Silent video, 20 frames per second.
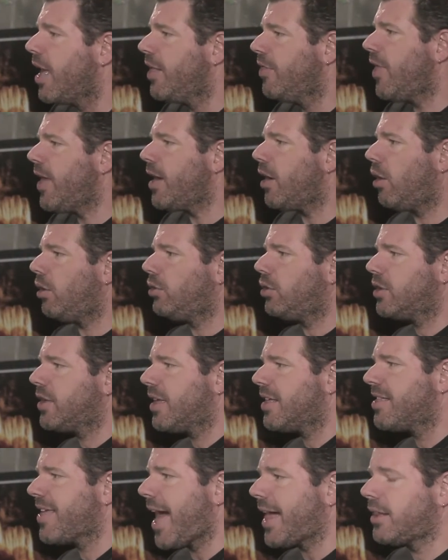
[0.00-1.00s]
They all look
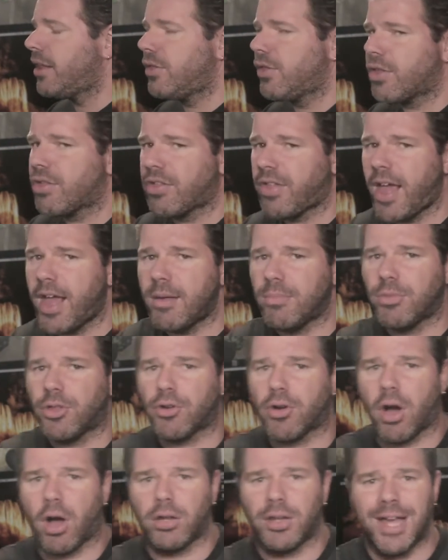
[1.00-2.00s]
exactly the same.
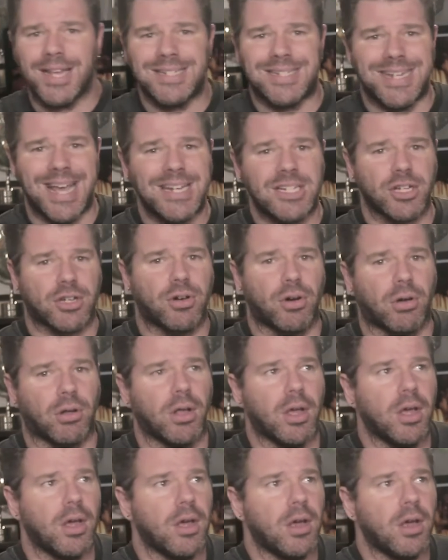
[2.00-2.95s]
They're all identical.